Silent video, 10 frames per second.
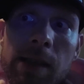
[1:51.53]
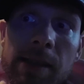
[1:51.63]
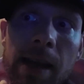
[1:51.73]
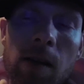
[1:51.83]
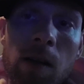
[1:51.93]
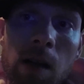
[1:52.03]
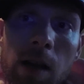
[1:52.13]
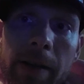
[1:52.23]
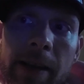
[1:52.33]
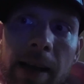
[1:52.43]
as they all
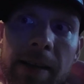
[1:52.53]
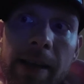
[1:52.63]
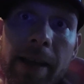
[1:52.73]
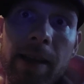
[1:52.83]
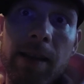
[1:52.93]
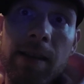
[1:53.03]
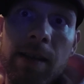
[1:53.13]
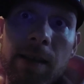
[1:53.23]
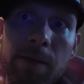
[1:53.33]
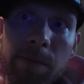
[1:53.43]
are connected.
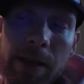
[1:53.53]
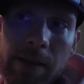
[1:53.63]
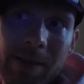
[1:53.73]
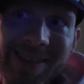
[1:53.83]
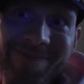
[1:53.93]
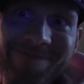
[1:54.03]
Peace.